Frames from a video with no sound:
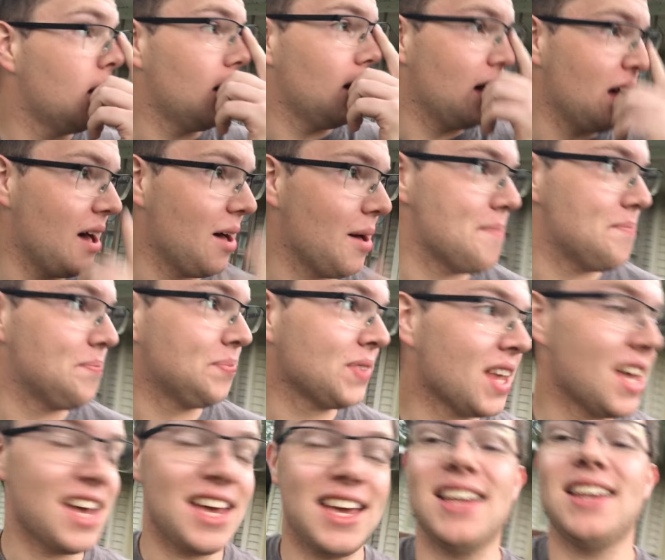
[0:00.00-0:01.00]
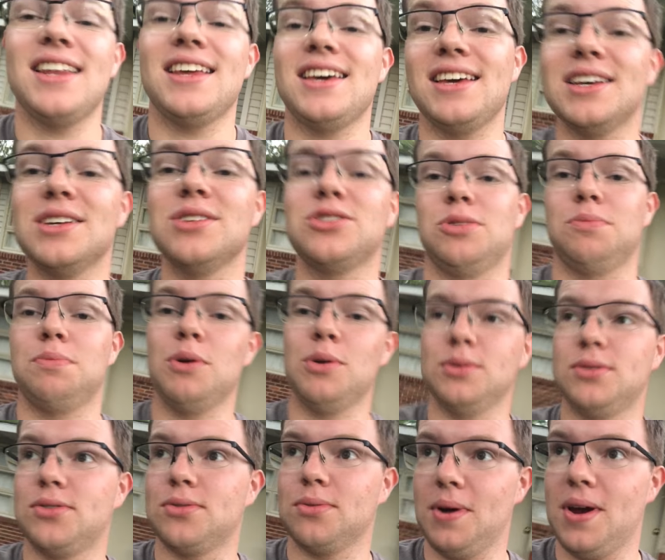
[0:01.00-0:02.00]
um, it is
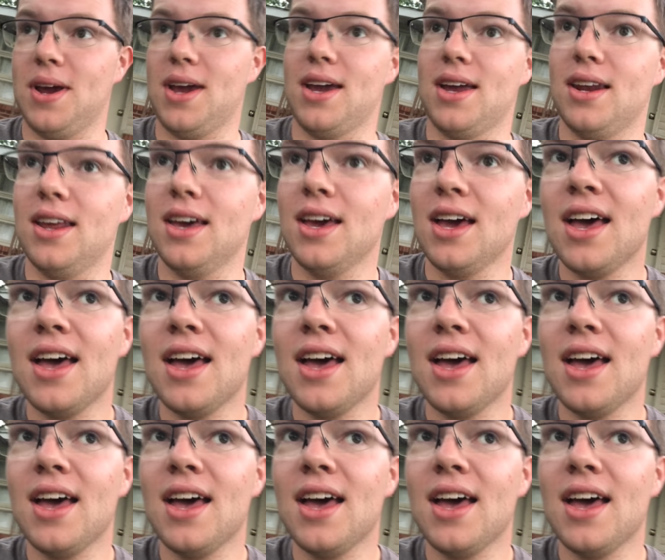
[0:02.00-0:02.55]
supposed to rain.